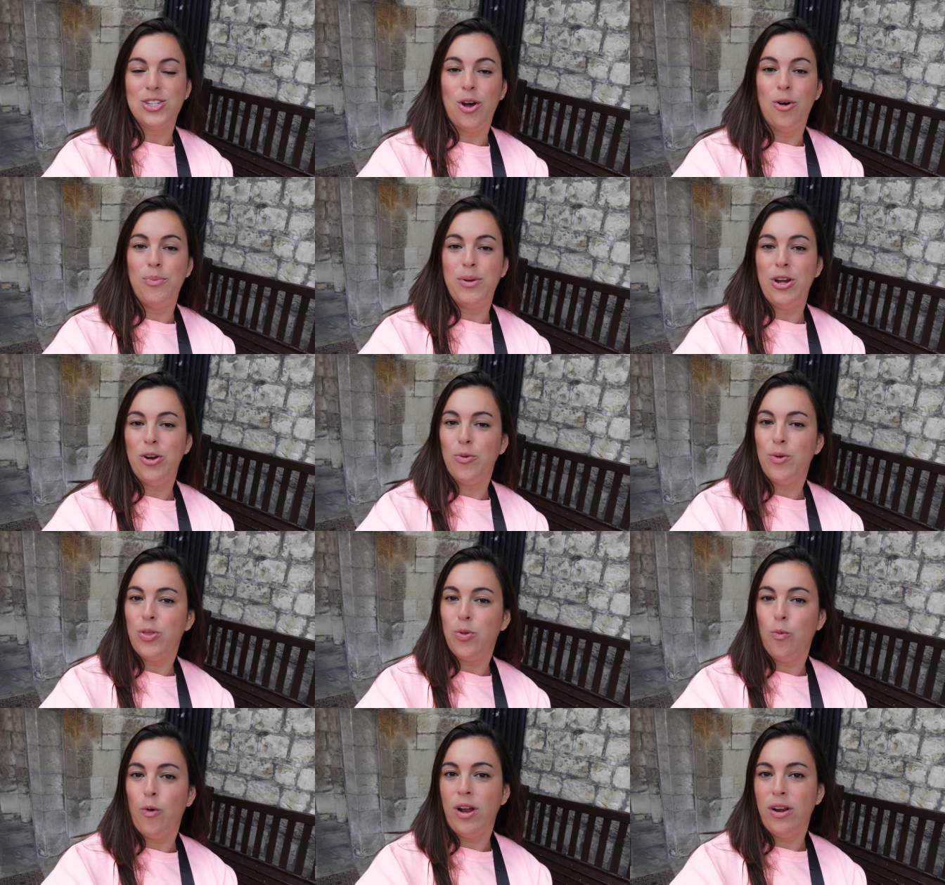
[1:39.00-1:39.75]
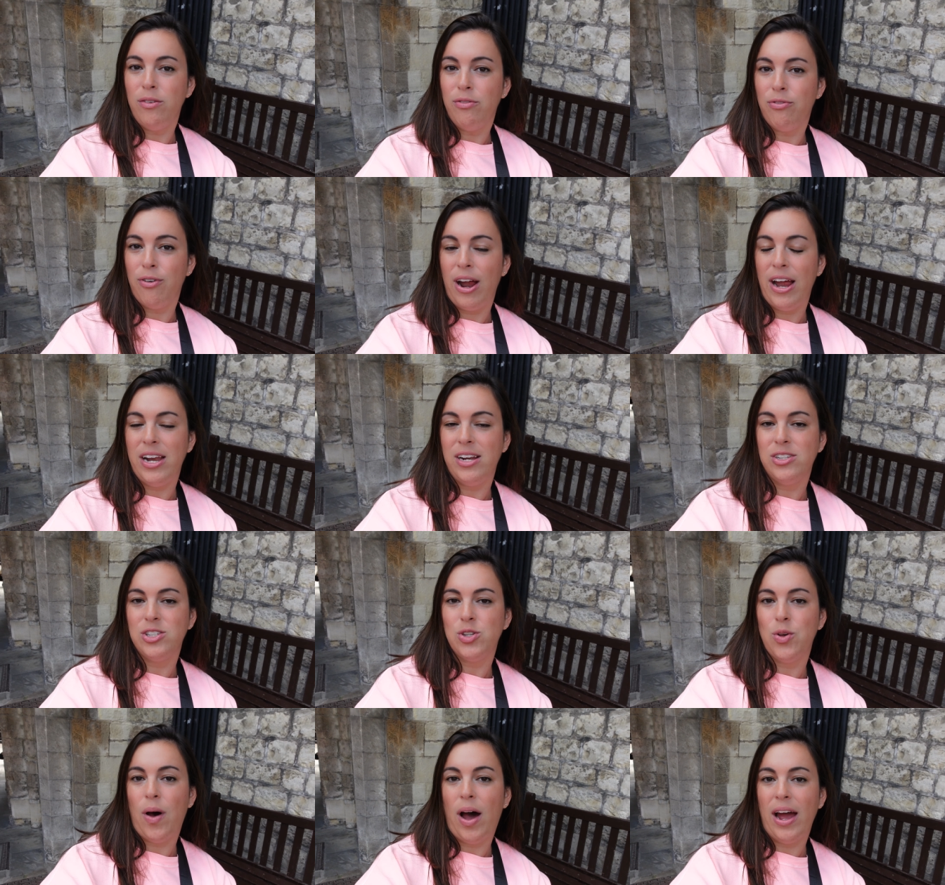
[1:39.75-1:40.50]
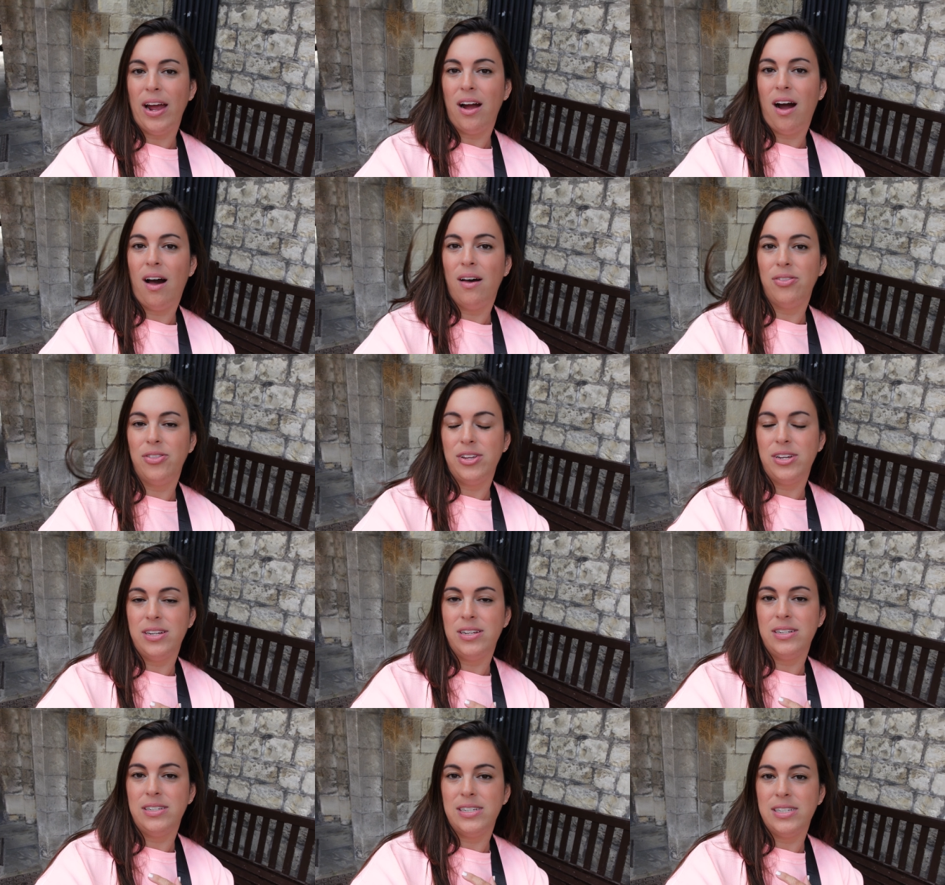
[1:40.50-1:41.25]
I'm here with one friend, so I got
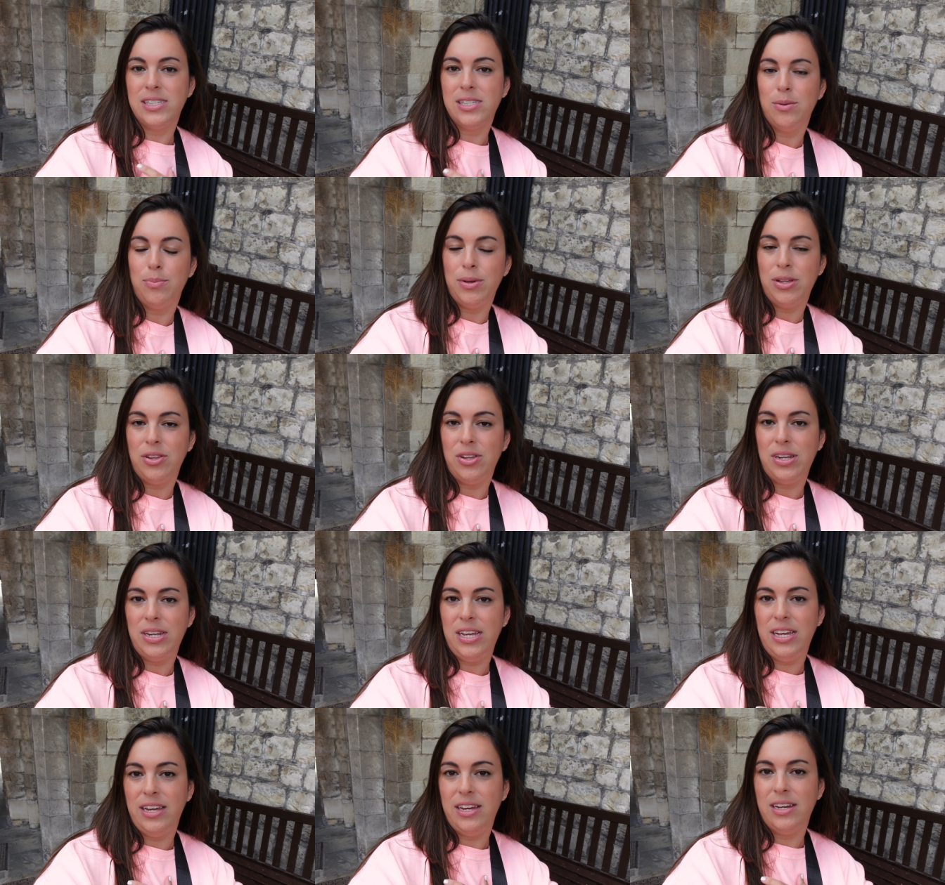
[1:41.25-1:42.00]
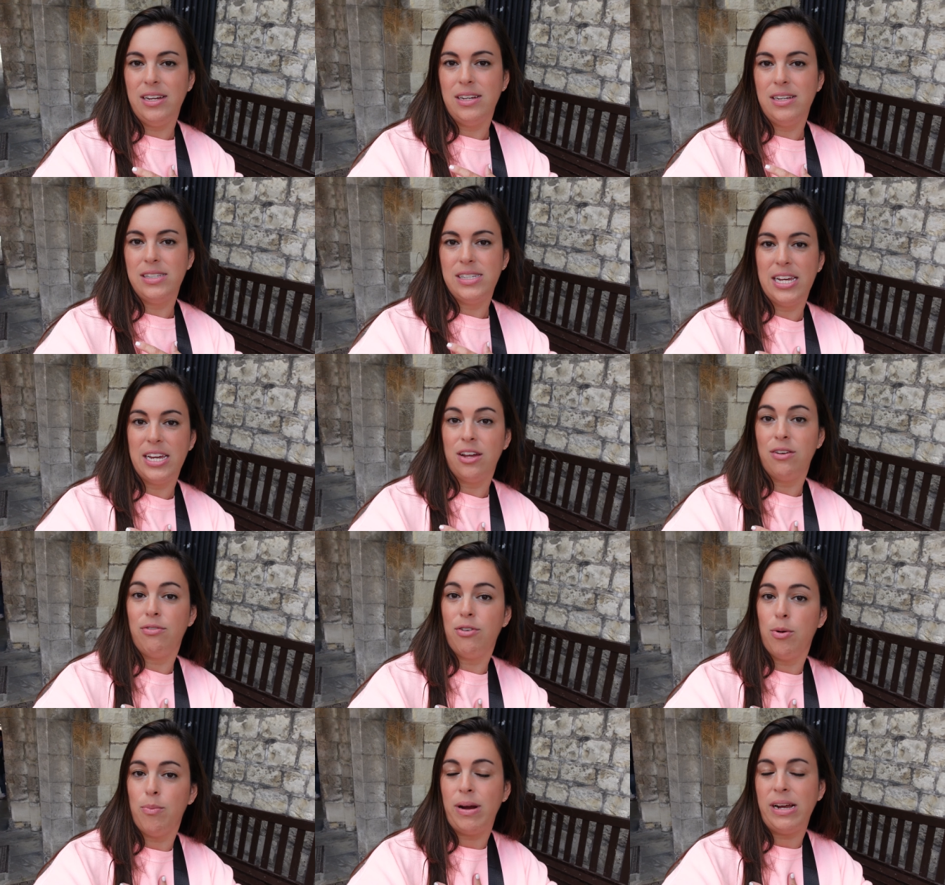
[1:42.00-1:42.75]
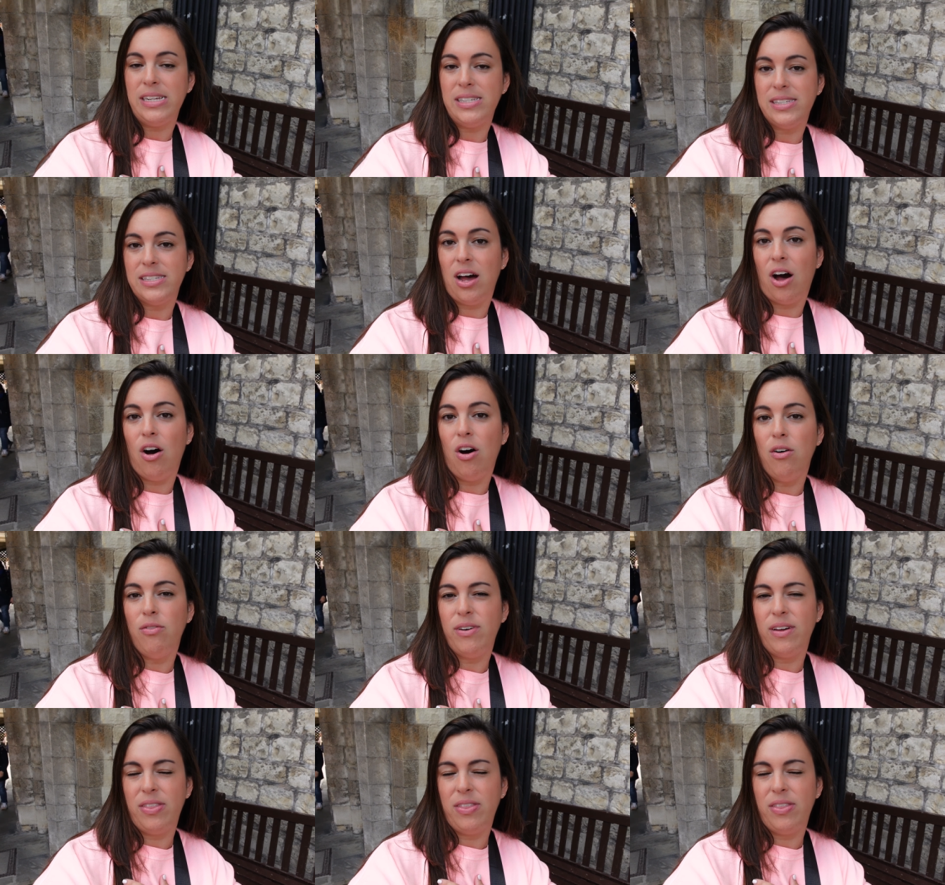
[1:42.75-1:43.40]
the disability ticket for myself.